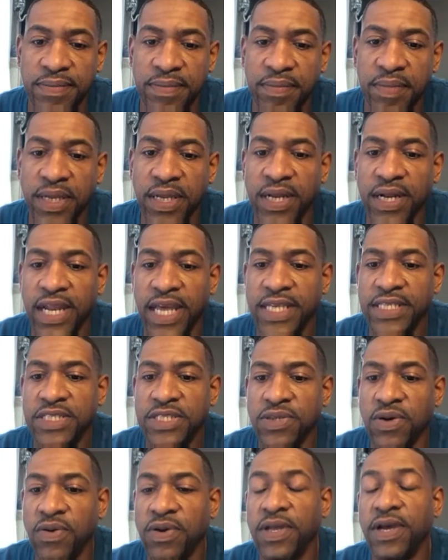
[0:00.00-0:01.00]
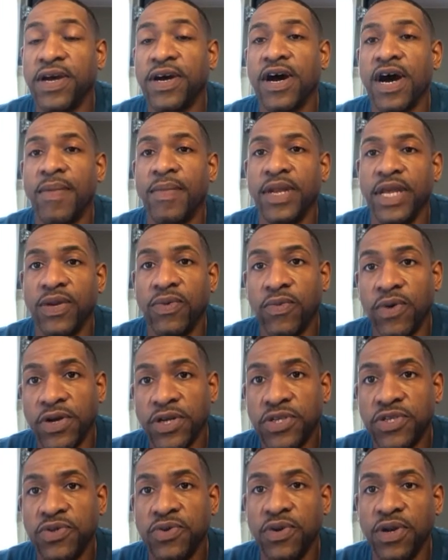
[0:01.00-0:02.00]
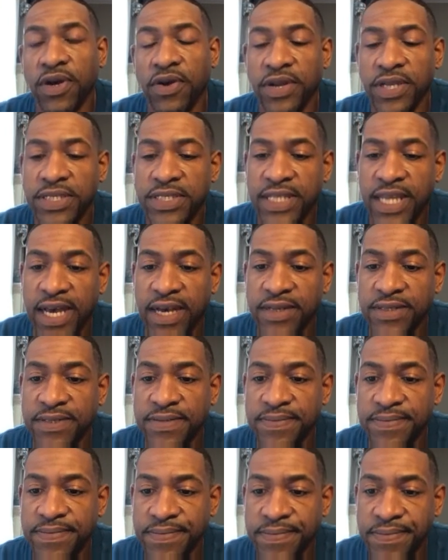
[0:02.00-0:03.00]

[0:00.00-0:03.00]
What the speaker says: many classes only accommodate 1 or 2 learning styles,